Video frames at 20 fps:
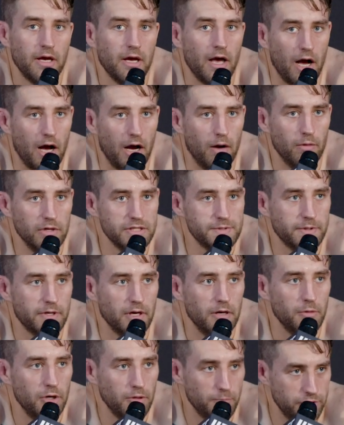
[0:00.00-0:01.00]
Once we
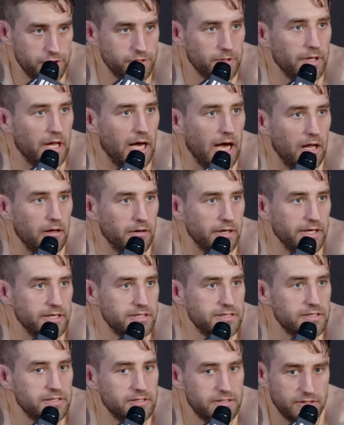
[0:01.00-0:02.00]
come home, enjoy the
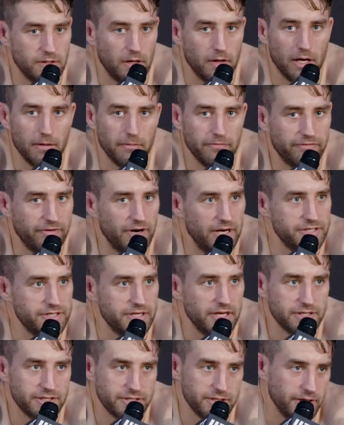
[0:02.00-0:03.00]
holidays, start out fresh
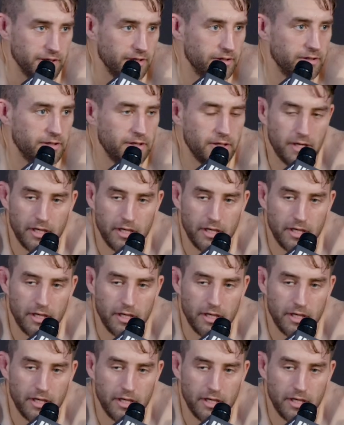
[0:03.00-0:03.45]
next year.